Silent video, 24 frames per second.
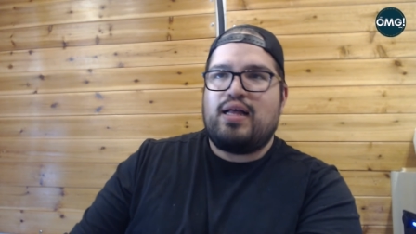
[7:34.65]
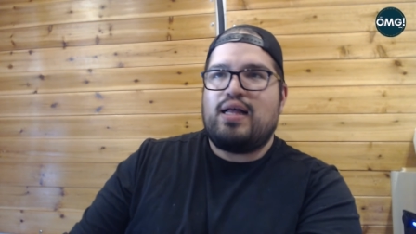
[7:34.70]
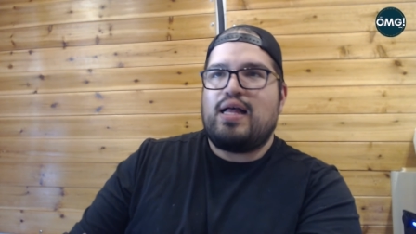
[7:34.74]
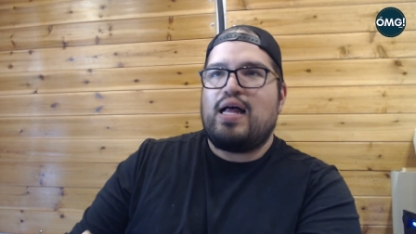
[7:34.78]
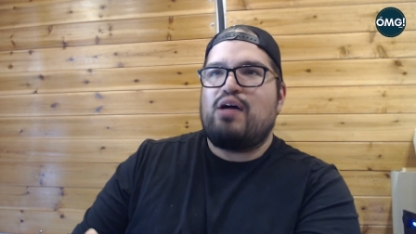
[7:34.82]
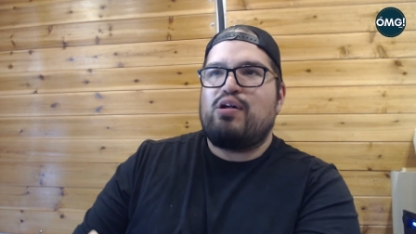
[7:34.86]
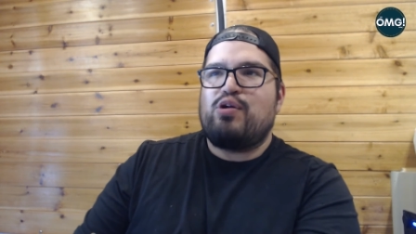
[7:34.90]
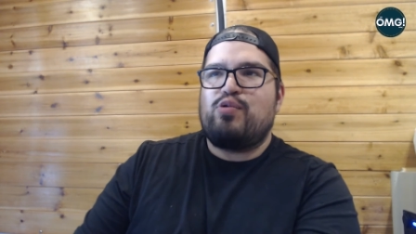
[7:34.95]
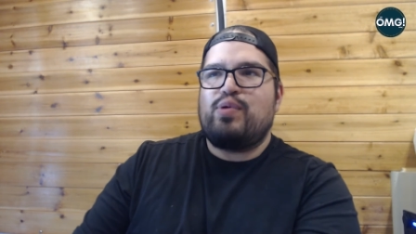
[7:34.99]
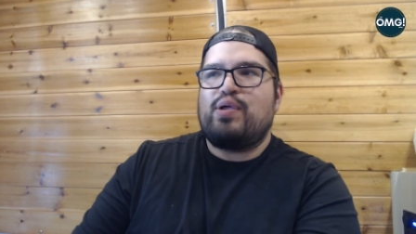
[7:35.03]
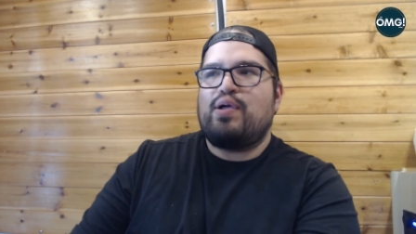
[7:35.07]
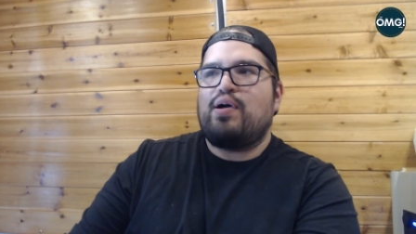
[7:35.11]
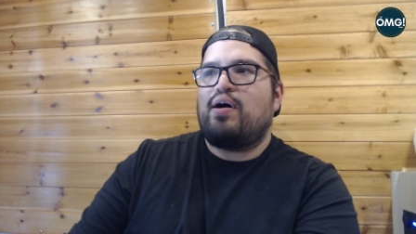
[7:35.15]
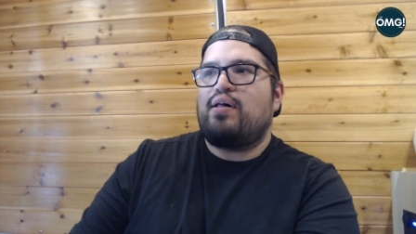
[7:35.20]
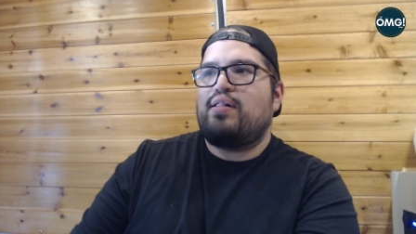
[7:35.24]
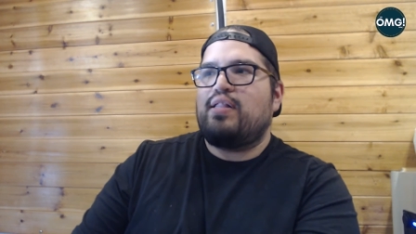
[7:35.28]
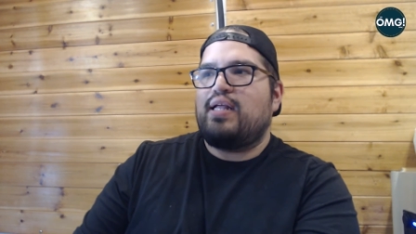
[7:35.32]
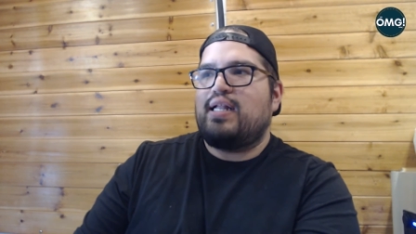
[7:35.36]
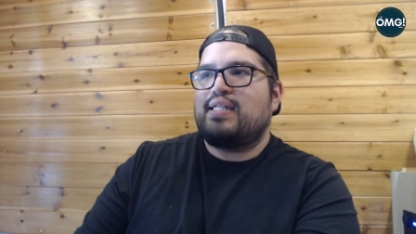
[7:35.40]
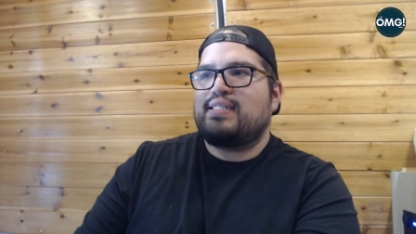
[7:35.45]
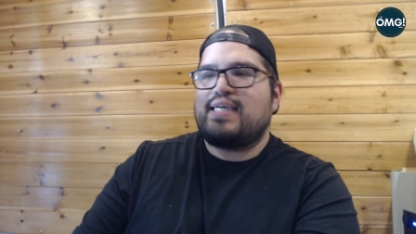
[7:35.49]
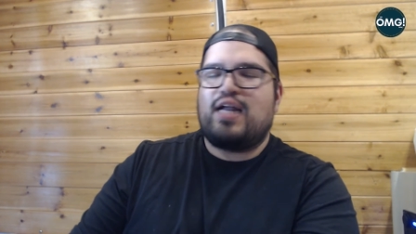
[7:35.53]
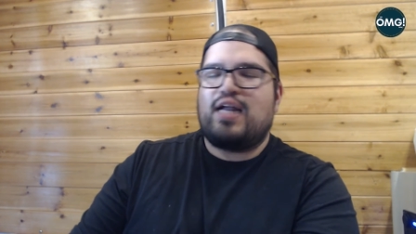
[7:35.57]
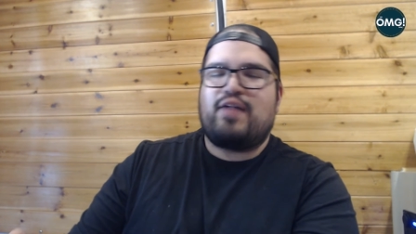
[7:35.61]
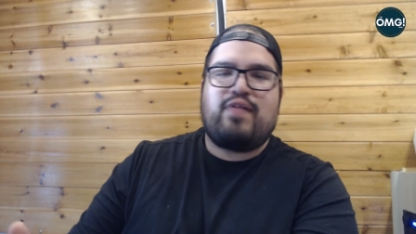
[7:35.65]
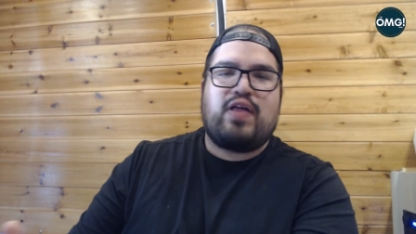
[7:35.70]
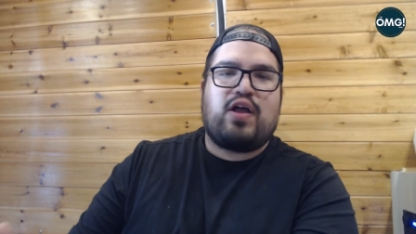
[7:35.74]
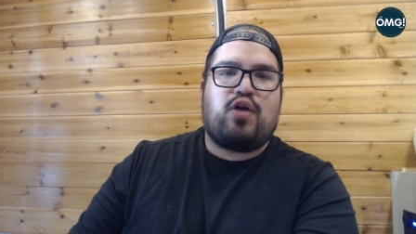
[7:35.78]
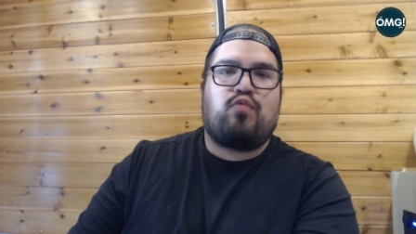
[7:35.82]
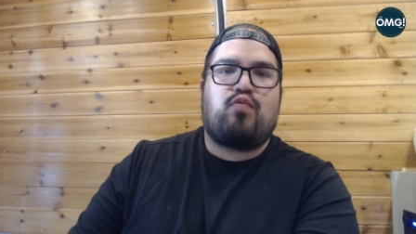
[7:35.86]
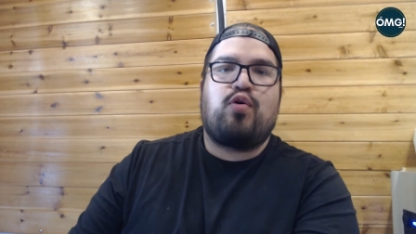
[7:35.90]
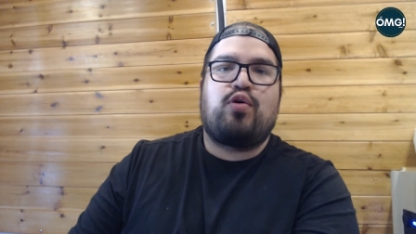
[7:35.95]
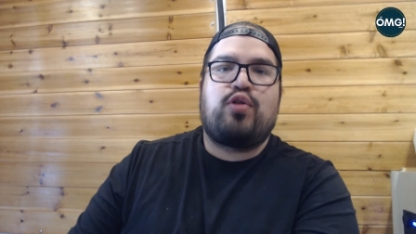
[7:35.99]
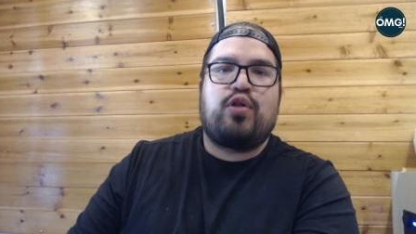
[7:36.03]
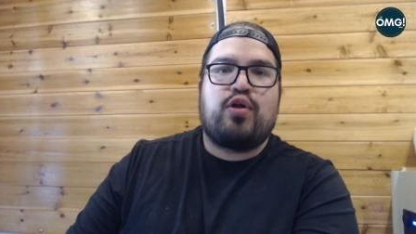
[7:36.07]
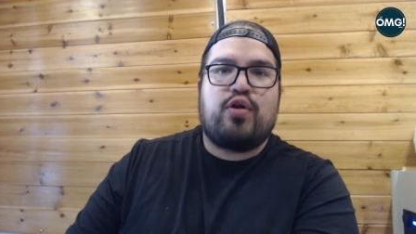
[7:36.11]
do we call it? It's kind of like a
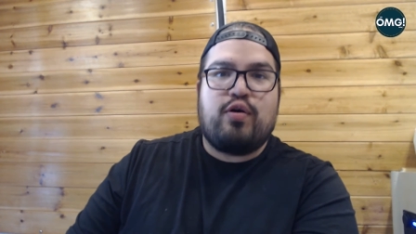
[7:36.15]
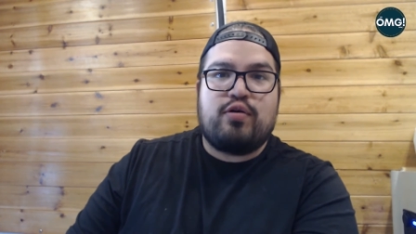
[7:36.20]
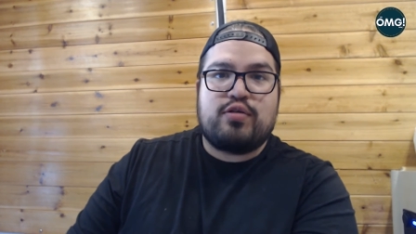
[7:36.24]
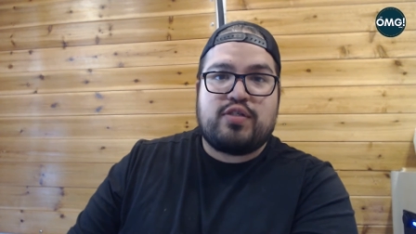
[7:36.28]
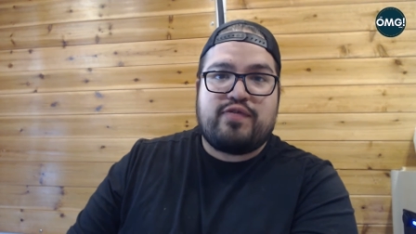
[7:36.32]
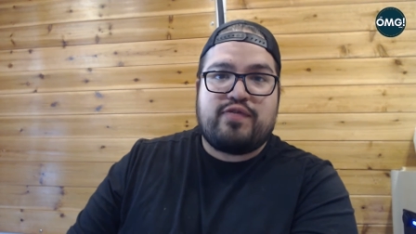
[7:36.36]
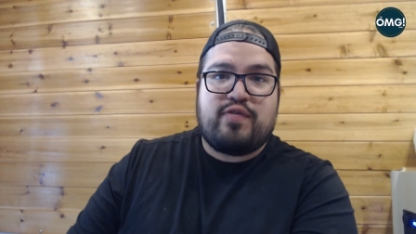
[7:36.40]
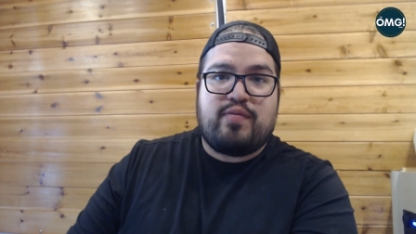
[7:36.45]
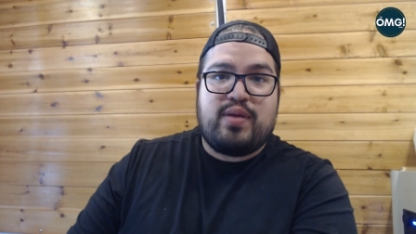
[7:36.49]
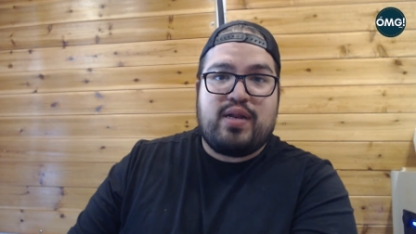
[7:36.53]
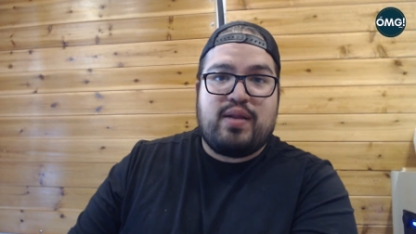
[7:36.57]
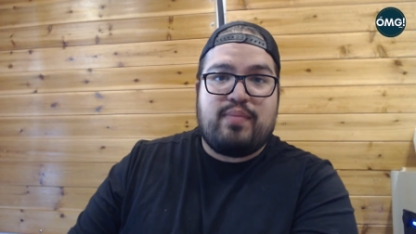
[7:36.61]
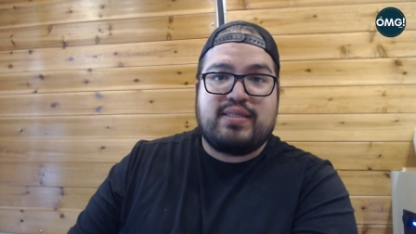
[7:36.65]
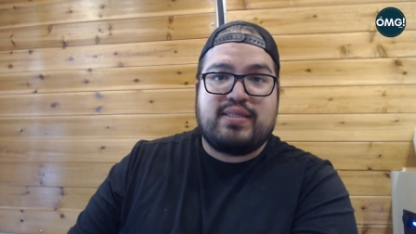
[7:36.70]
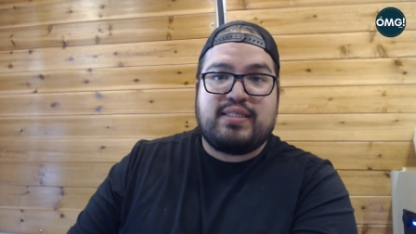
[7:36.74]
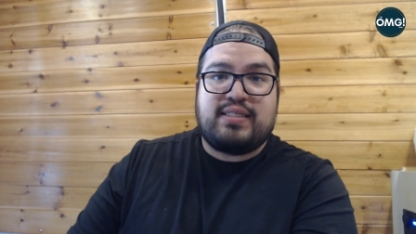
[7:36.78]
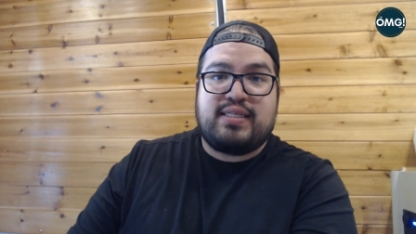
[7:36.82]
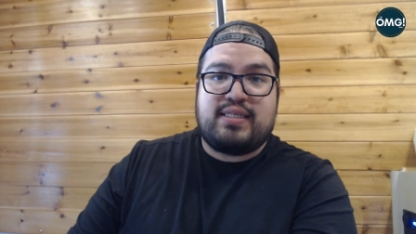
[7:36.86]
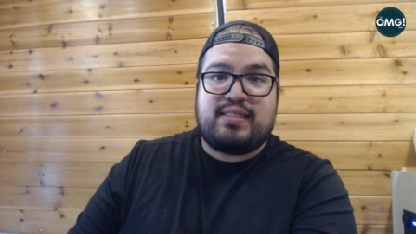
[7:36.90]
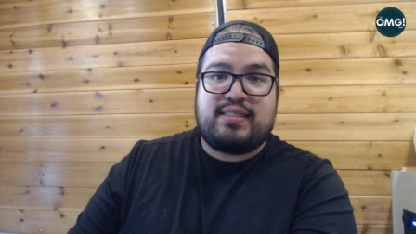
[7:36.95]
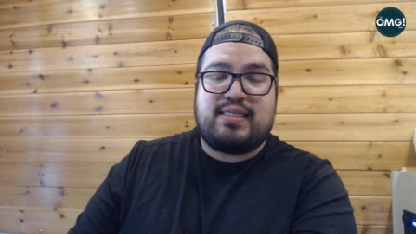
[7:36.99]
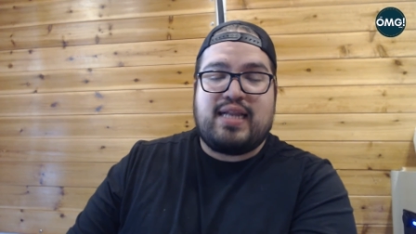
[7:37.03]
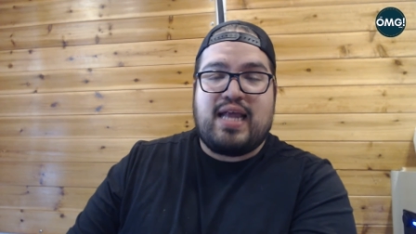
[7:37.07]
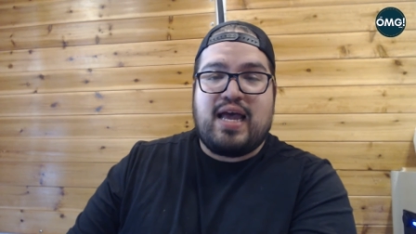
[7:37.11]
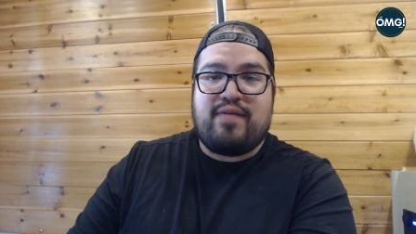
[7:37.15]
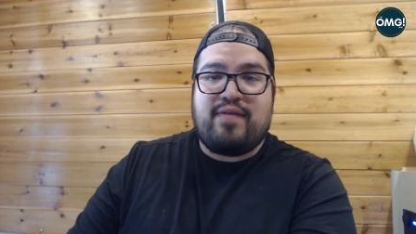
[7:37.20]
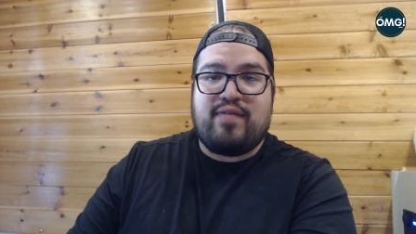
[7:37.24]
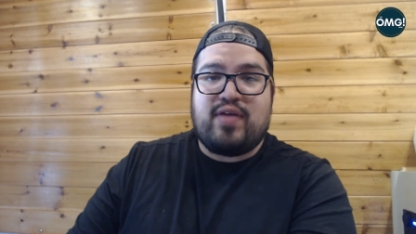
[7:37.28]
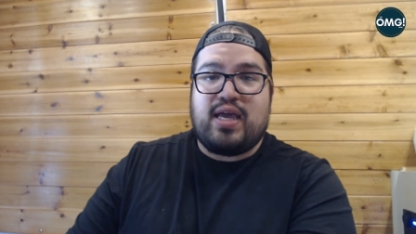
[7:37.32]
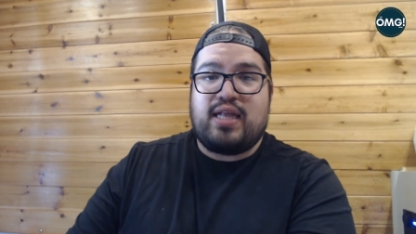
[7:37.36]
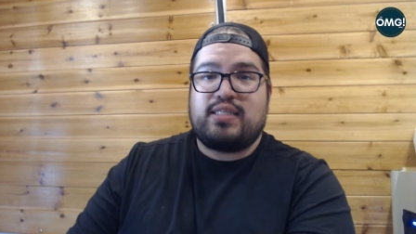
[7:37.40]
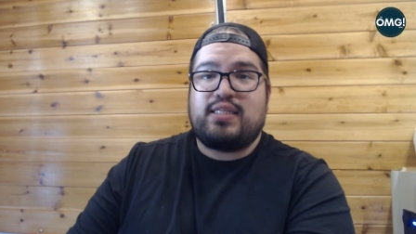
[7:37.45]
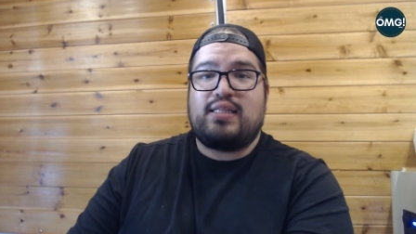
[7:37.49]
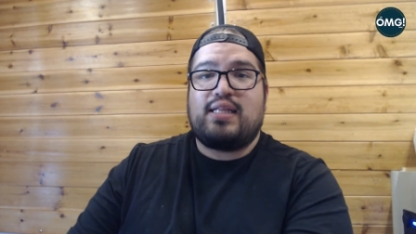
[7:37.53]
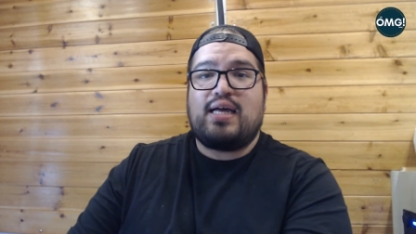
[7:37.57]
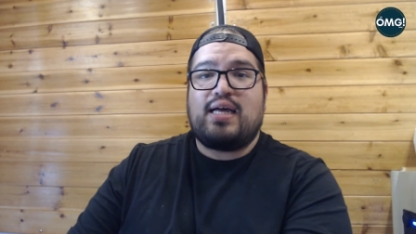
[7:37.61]
roller coaster for many businesses to navigate.
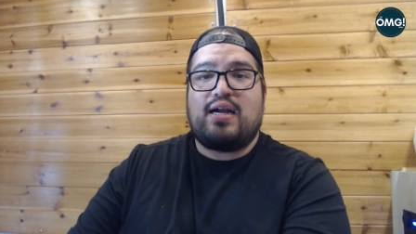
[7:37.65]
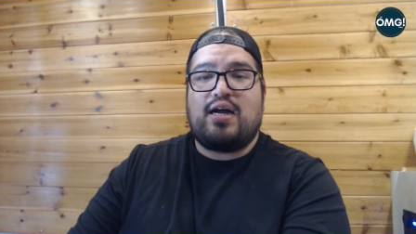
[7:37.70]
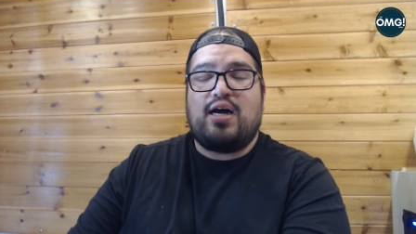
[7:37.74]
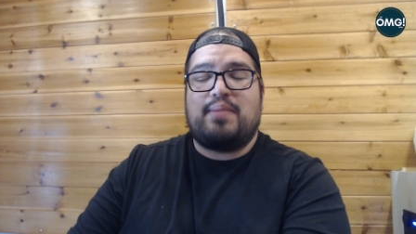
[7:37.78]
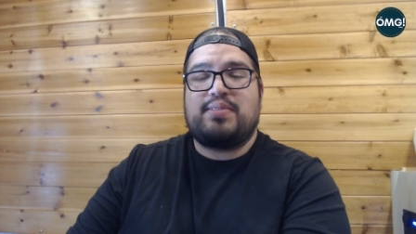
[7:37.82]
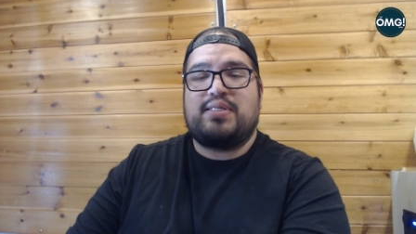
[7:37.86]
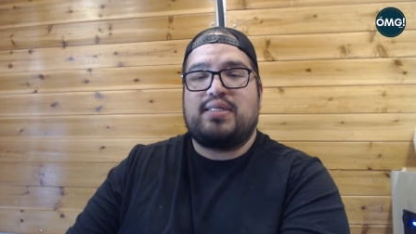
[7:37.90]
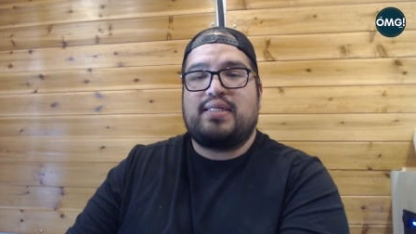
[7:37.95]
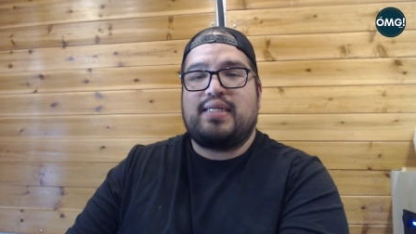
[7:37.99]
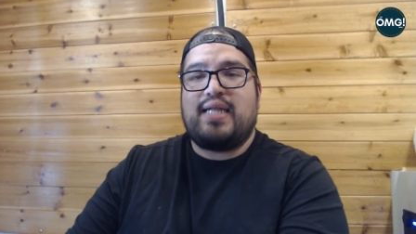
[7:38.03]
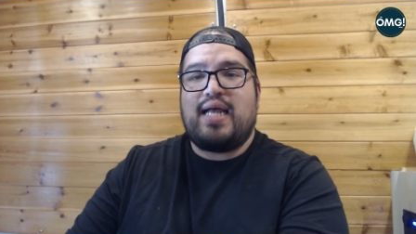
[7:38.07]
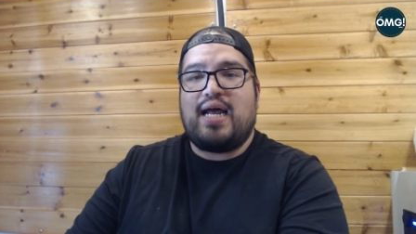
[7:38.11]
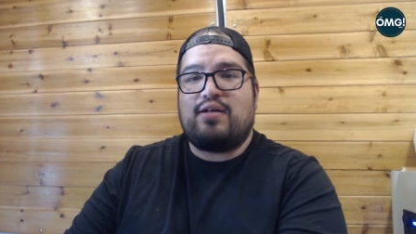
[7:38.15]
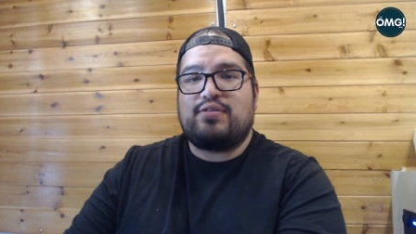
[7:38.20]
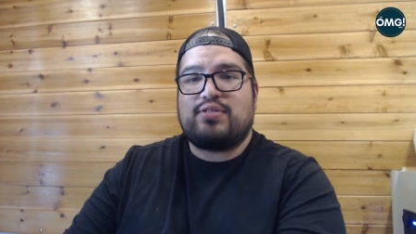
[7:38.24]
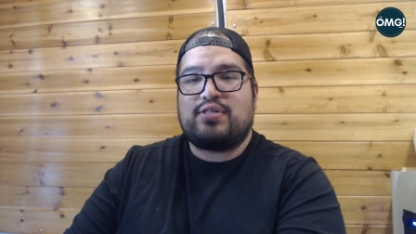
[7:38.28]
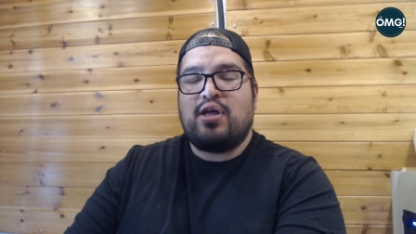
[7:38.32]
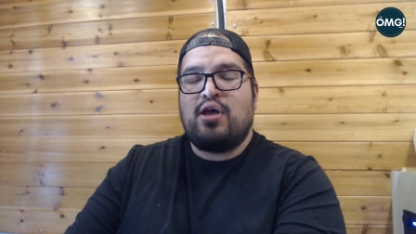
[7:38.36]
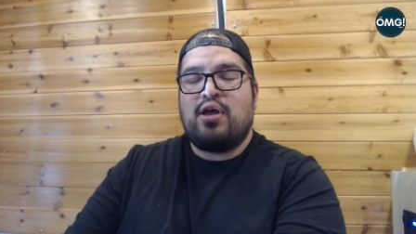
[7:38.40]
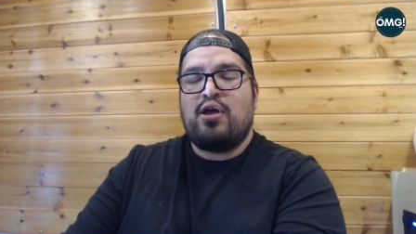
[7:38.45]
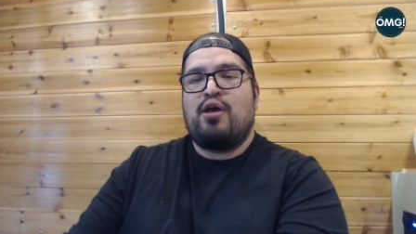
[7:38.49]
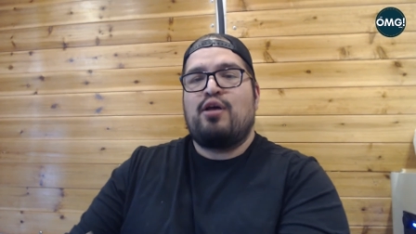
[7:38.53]
It's a lot of ups and downs.